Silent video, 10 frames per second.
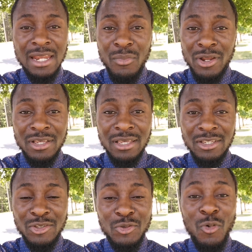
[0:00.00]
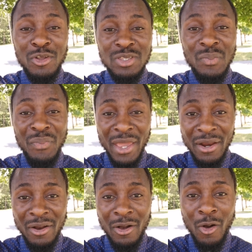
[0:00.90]
anybody should want to
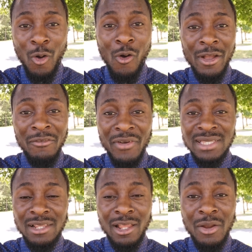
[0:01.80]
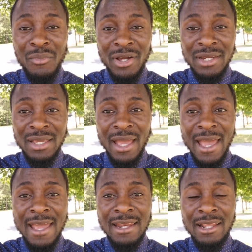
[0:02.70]
bear or invest a lot of money
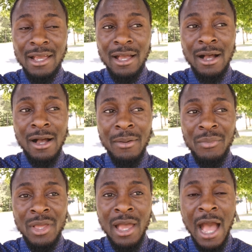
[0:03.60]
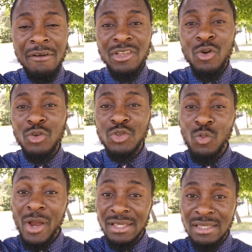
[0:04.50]
and um, have it go
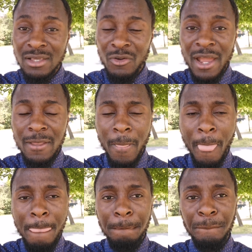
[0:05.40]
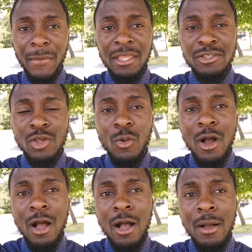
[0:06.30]
to waste all right and
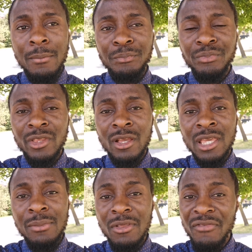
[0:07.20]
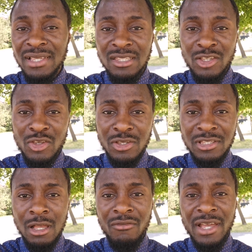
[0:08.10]
so um, keep investing in
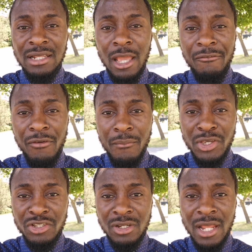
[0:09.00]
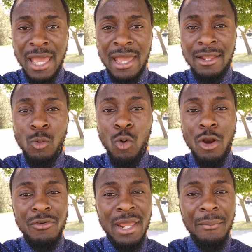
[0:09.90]
yourself get the information and
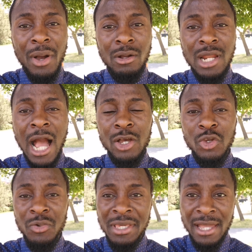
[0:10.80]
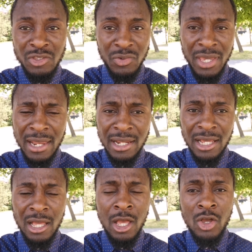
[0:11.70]
worry about how you will get to
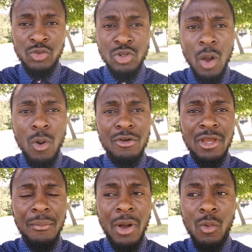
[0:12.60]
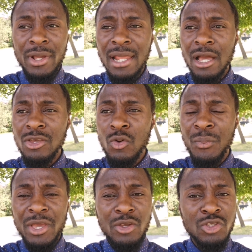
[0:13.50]
canada do not worry about whether you
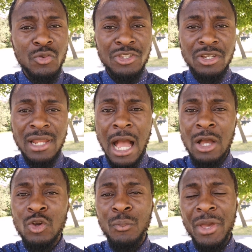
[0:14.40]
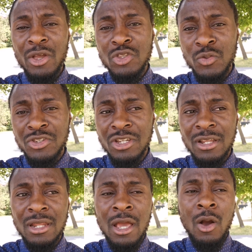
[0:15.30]
will pay your tuition how you pay your
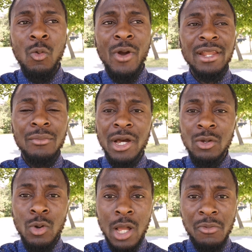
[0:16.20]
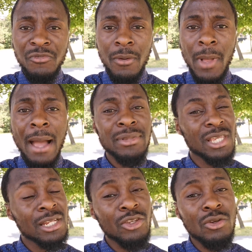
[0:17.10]
tuition where the money will come from
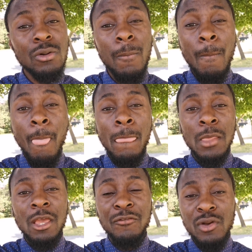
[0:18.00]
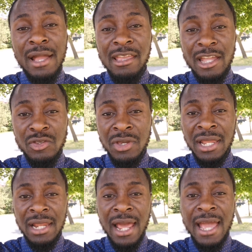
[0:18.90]
i'm telling you if you can get to
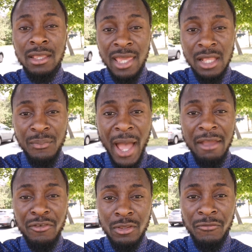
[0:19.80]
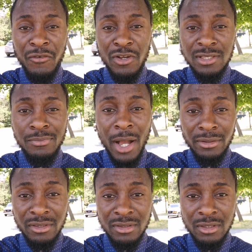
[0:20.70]
canada and get by for the first
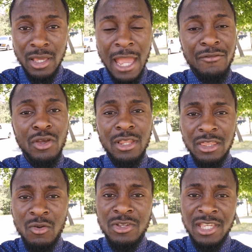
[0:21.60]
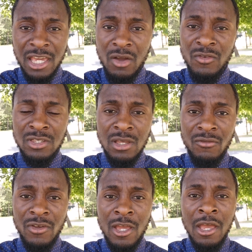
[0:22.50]
month every other thing will take care of
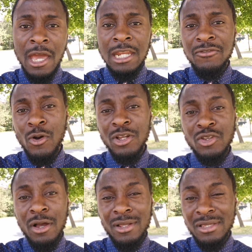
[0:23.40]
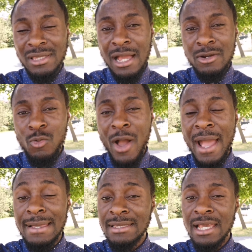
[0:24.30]
itself and if you want to understand
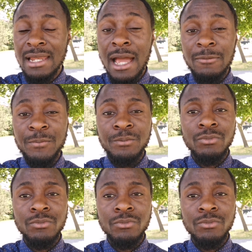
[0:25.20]
why i say that